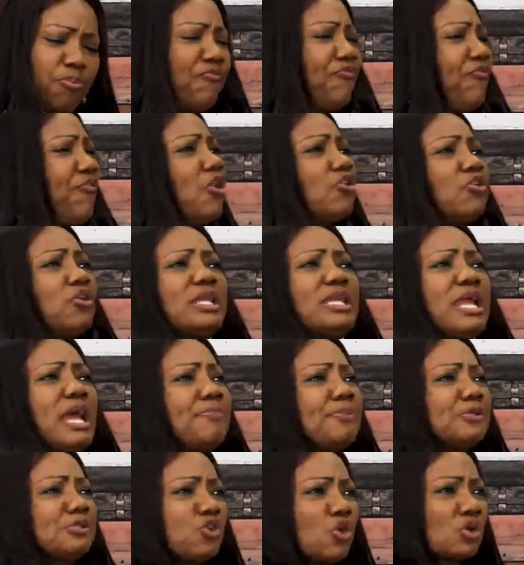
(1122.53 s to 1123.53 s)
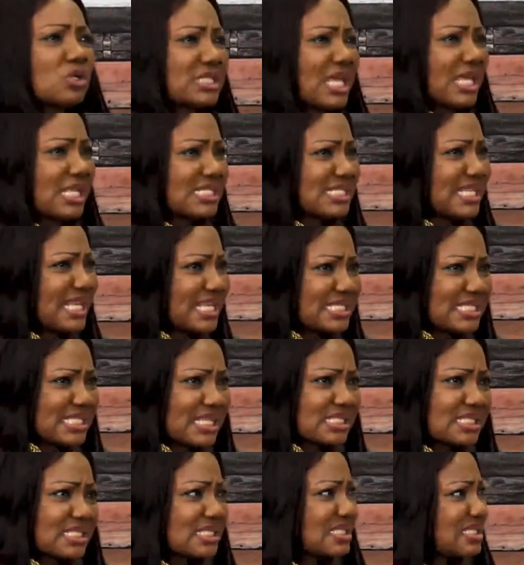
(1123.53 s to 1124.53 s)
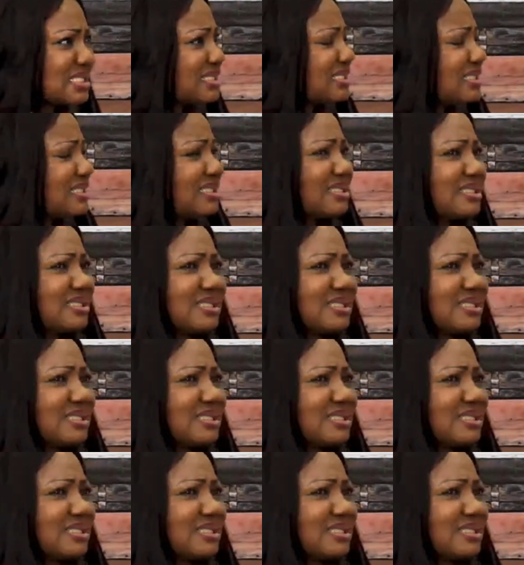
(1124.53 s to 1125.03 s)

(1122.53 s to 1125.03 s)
following episodes and seasons.